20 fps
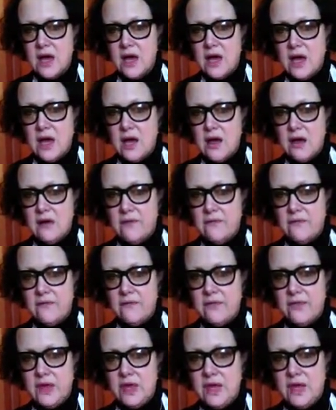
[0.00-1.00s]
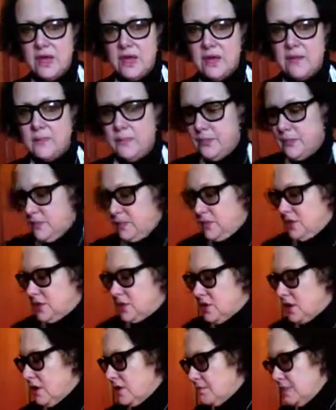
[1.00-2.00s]
of the
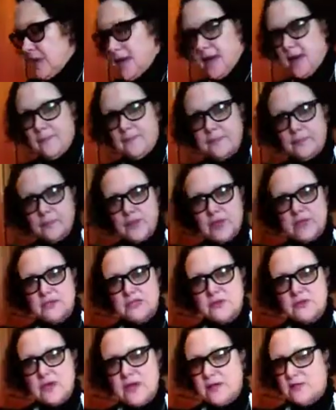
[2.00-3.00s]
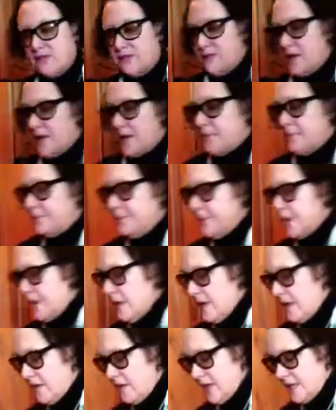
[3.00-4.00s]
tart pan, and so that's fine, and
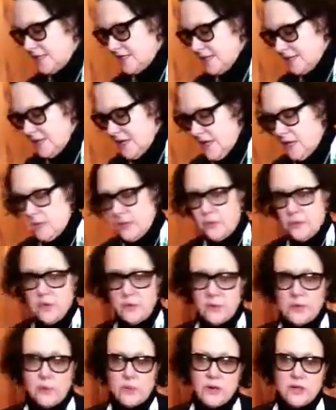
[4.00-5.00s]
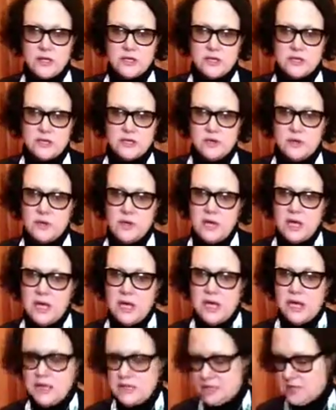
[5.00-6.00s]
that's exactly what we want to do.
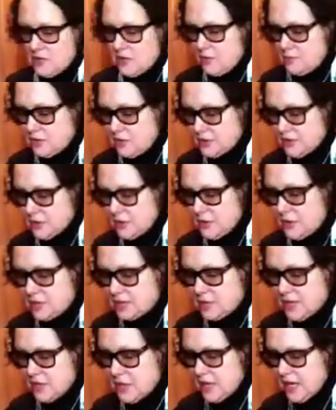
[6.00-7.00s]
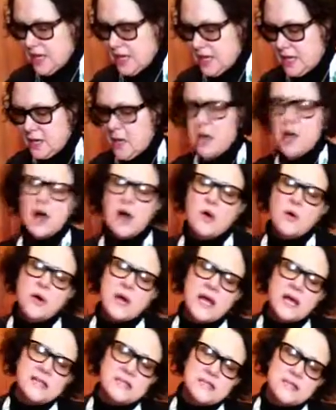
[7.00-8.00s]
And so I'm just going to go ahead. Oh,
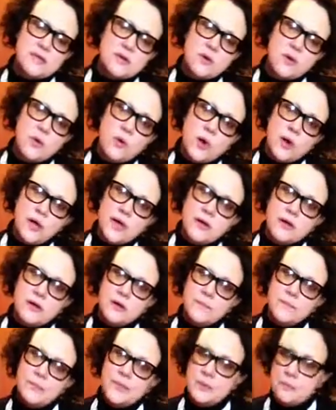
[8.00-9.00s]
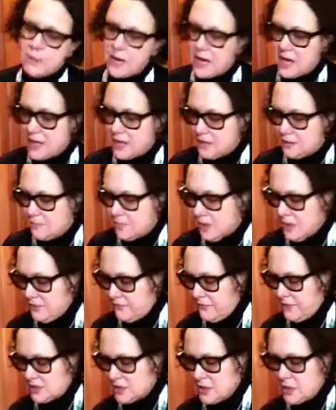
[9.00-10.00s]
and I did oil the bottom
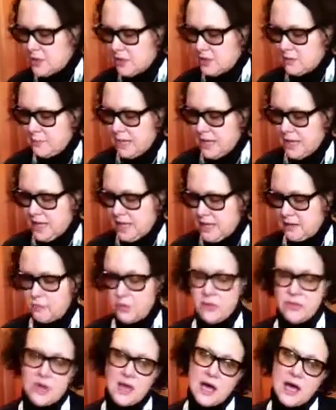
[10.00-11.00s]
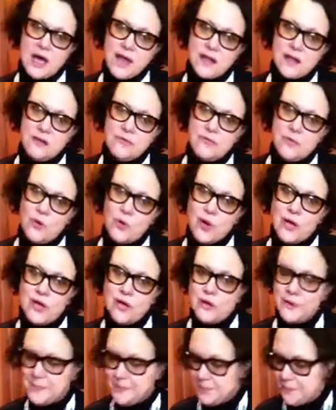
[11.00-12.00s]
of the tart pan with olive
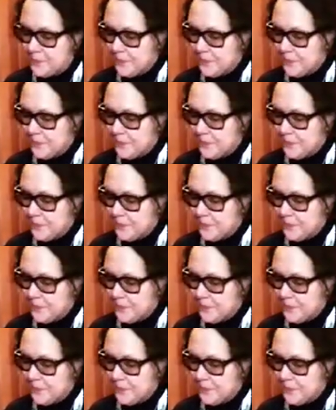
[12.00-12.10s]
oil